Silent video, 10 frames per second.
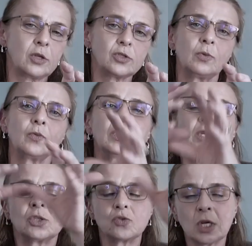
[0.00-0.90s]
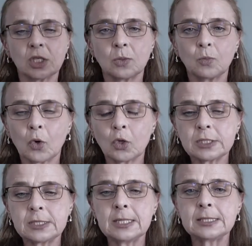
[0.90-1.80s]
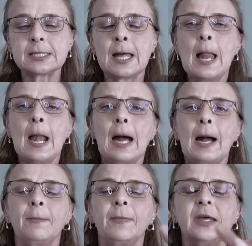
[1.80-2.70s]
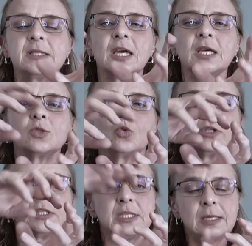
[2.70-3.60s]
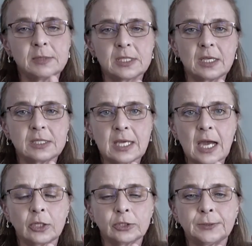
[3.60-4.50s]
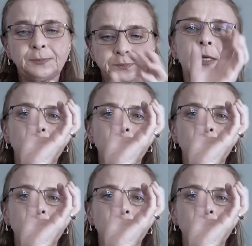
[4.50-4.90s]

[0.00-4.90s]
Okay, so we've got an extraction process that takes all the stem cells out,